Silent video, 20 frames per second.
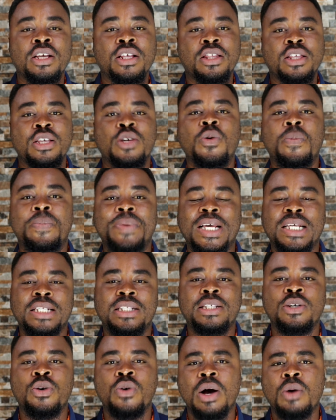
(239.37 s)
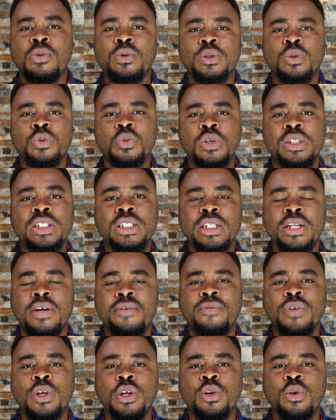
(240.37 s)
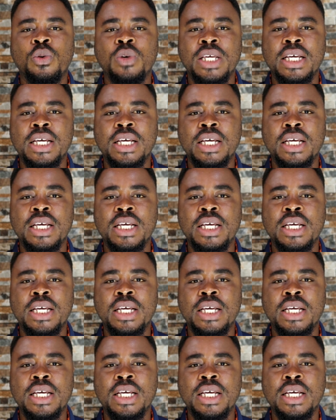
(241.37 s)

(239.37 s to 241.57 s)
Ethiopians. So, I was watching a video